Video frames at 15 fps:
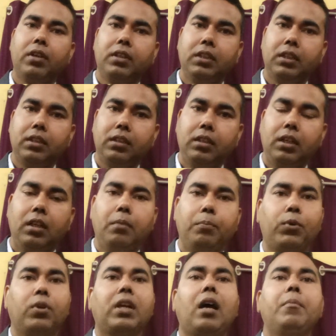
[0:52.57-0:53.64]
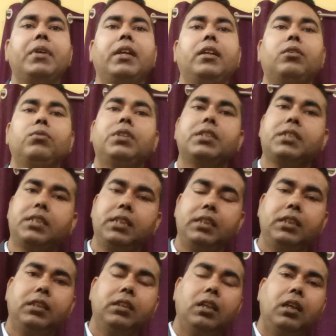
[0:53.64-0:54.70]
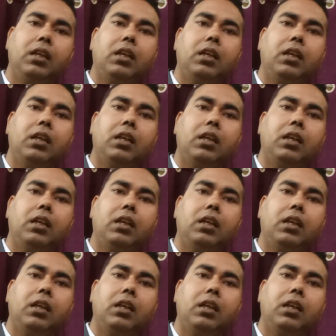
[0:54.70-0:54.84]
the programming into the C